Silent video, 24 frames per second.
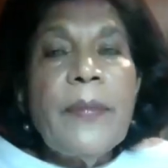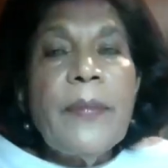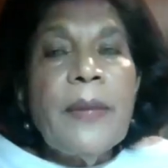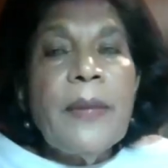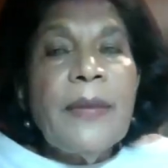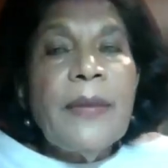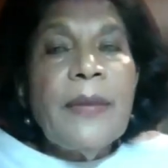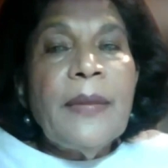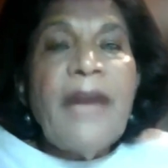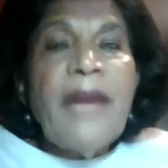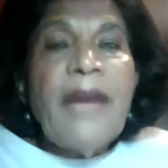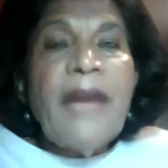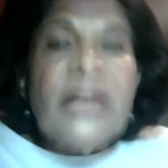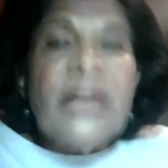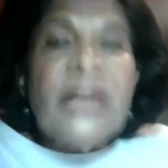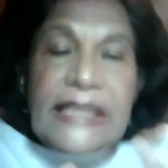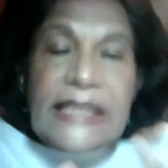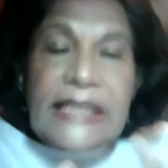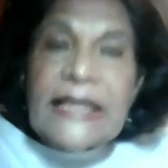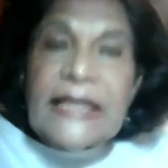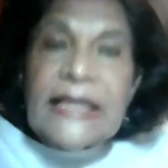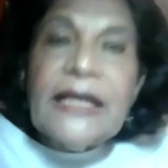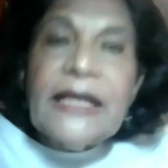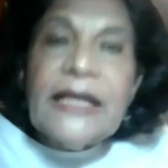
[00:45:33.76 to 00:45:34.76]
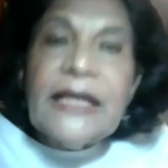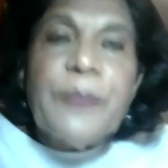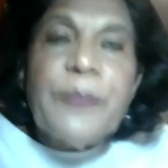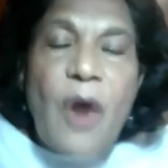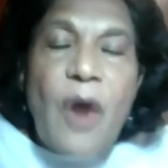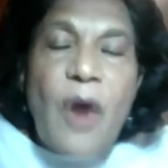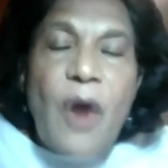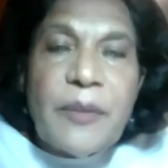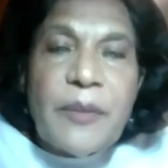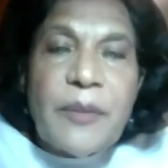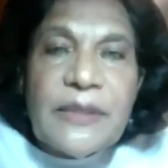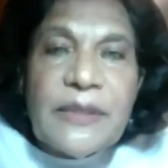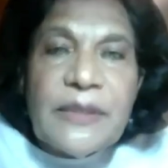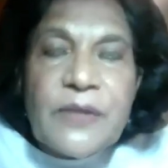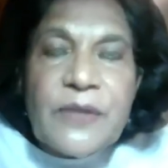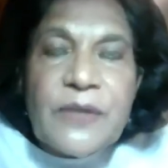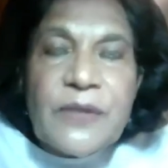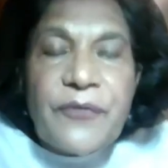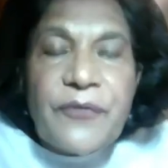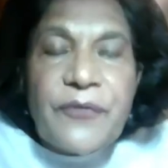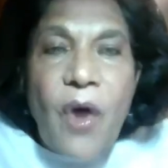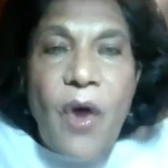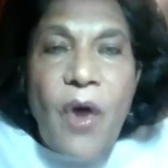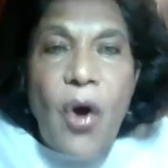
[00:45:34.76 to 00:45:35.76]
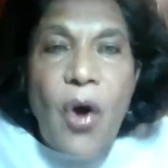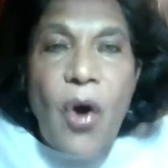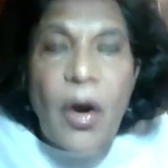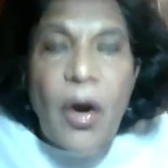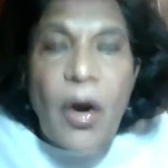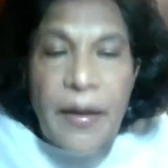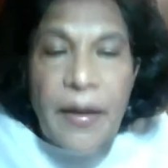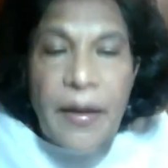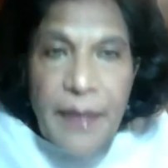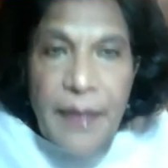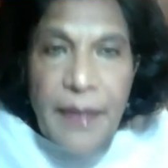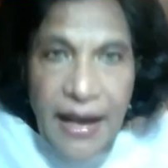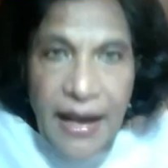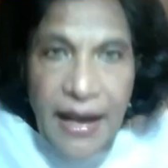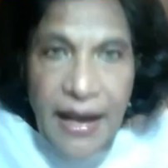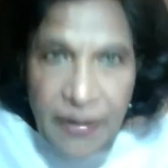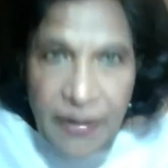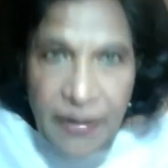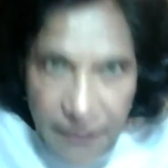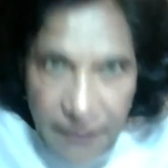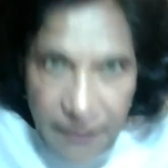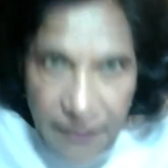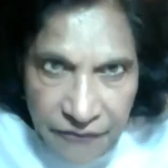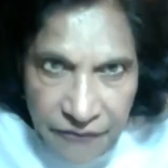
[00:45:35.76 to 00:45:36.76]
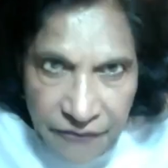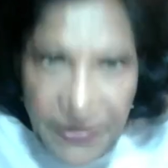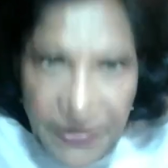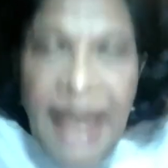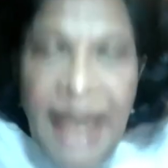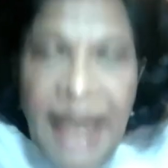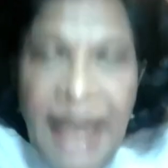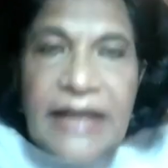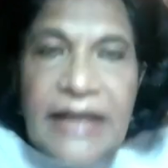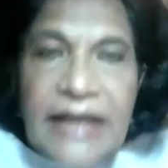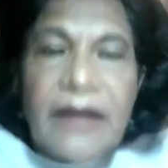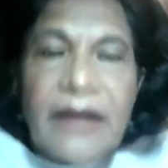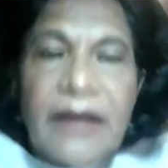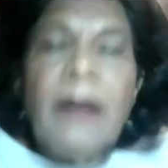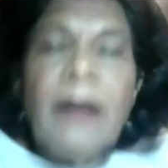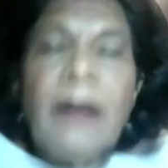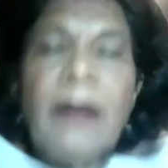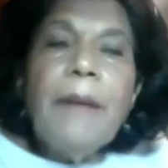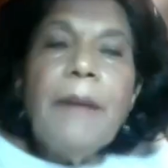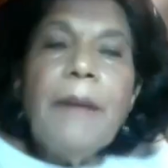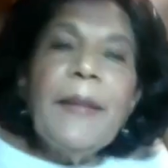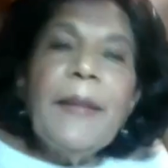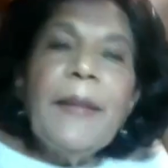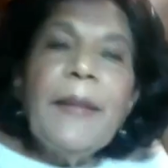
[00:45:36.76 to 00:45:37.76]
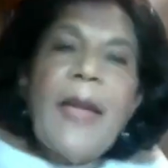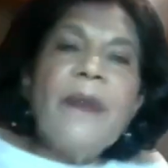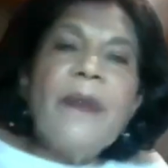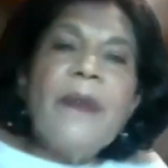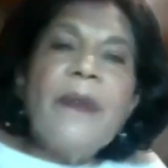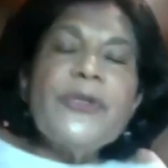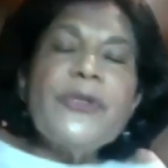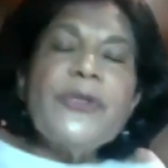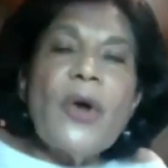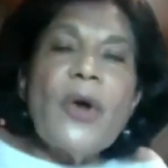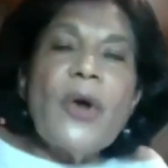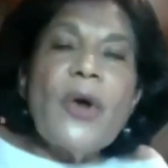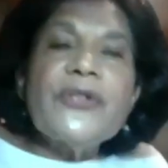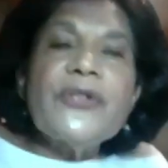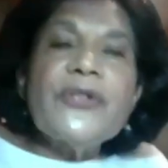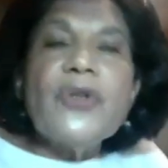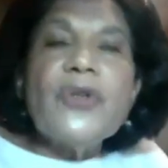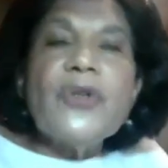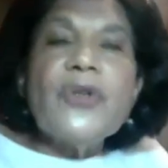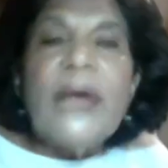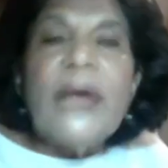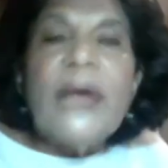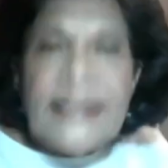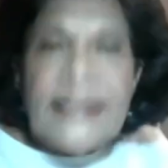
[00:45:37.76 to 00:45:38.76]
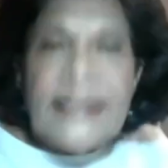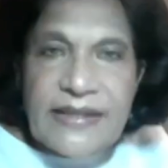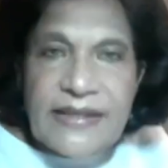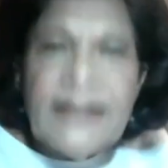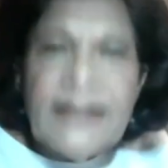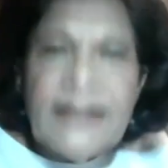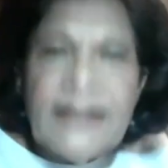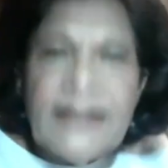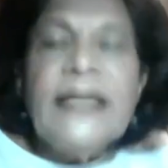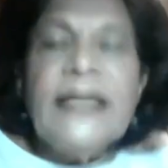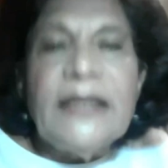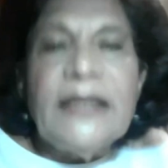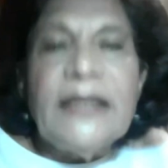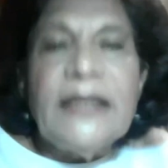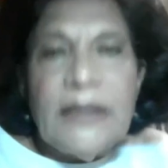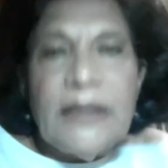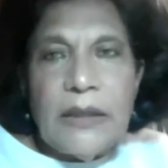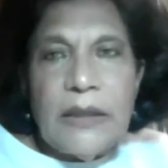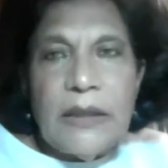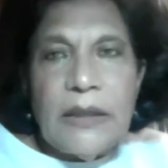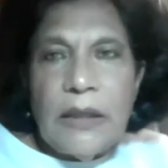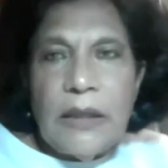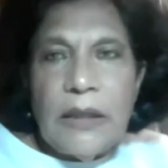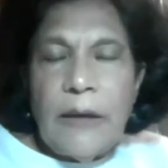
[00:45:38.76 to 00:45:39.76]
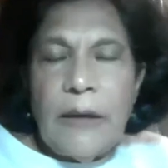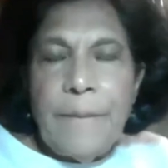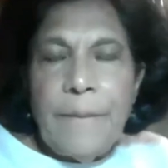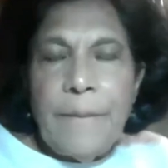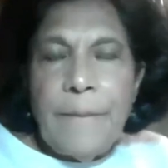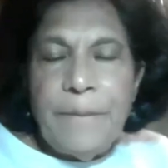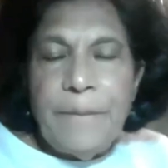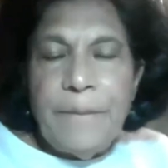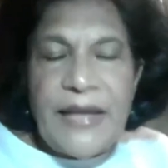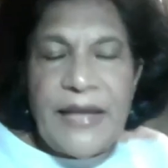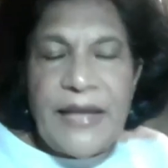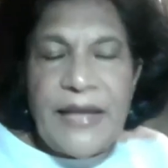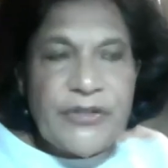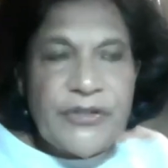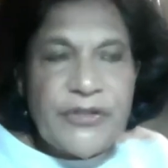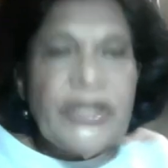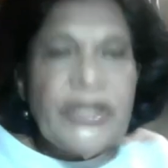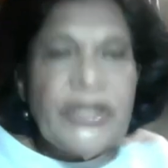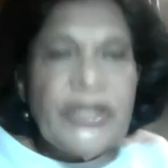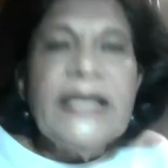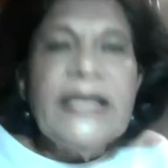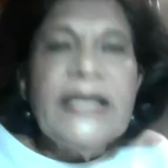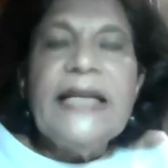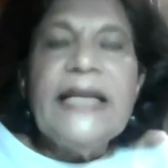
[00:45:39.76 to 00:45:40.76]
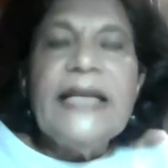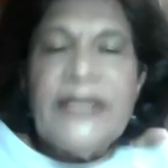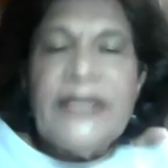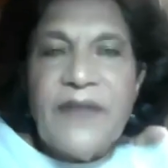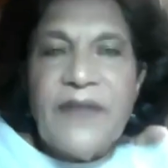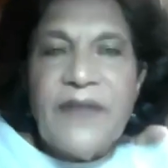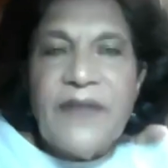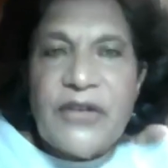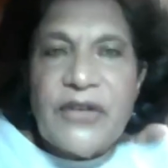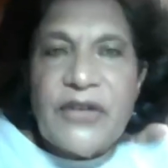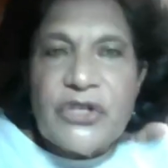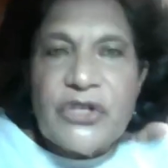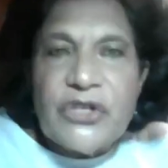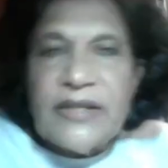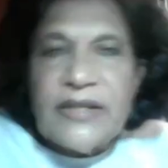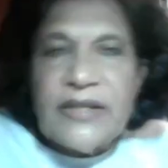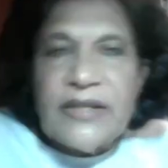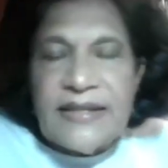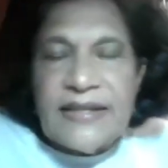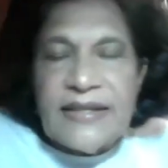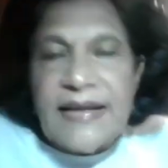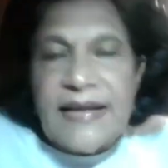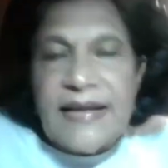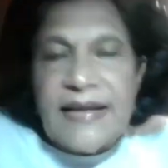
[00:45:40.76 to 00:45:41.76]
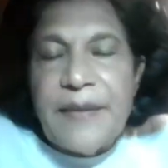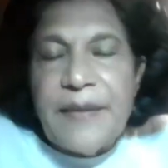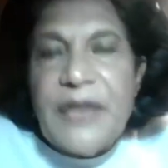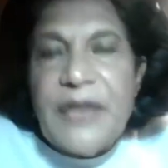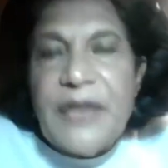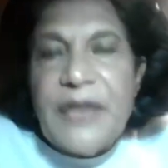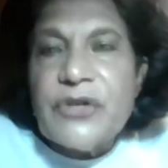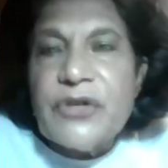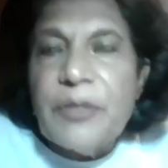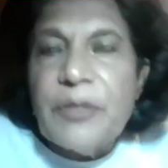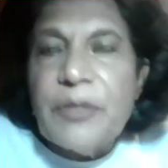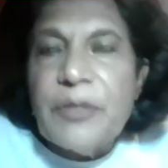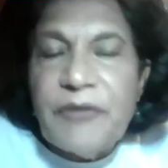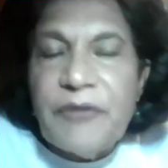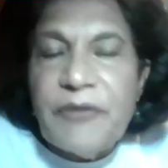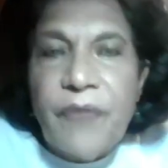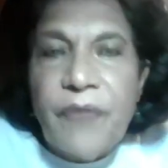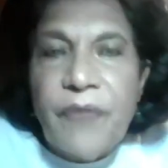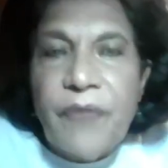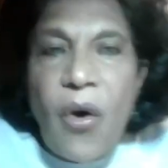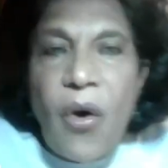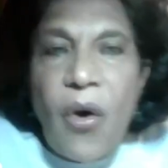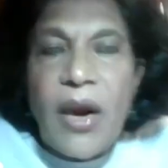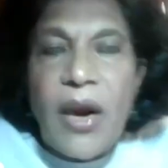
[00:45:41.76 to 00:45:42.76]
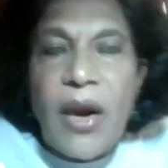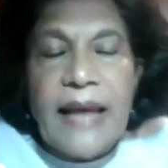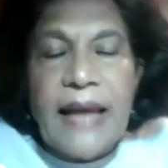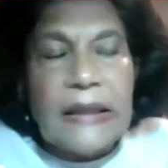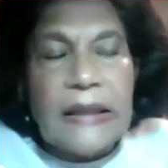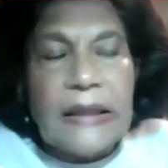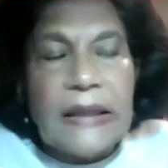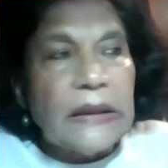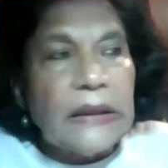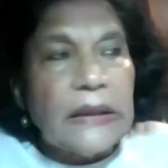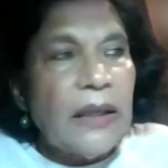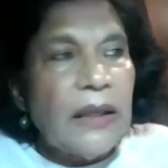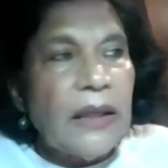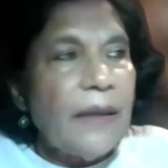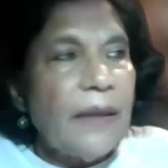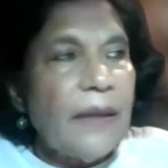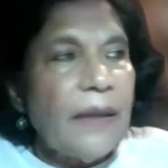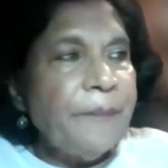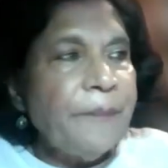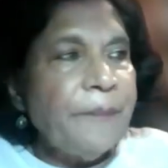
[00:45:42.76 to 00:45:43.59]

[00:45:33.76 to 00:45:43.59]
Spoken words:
there were internal problems for their failure, but there was also external interventions, as I mentioned before, like the